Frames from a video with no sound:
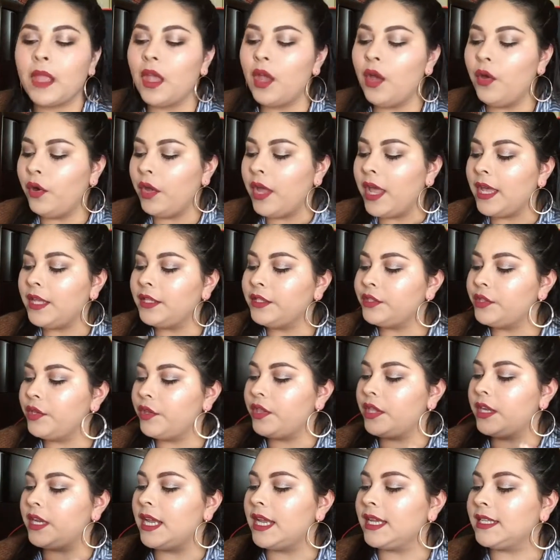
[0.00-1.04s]
Okay, so
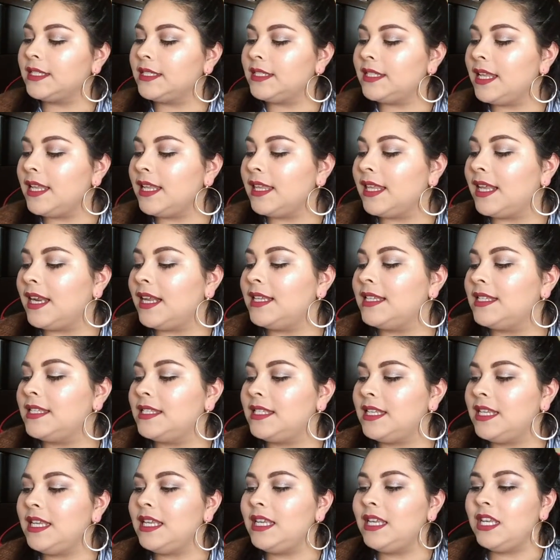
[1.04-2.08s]
the next thing that I
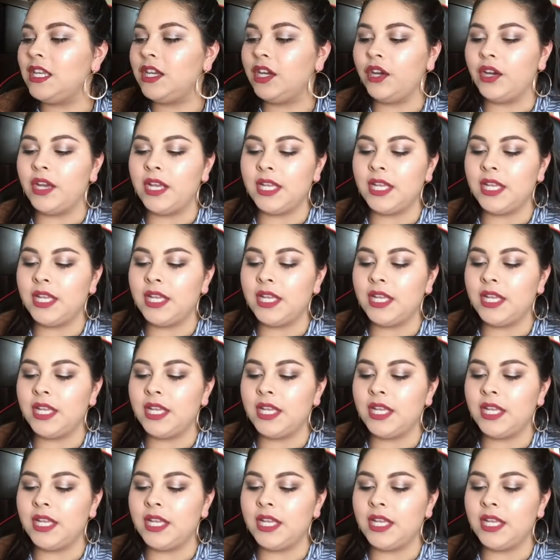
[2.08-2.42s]
see here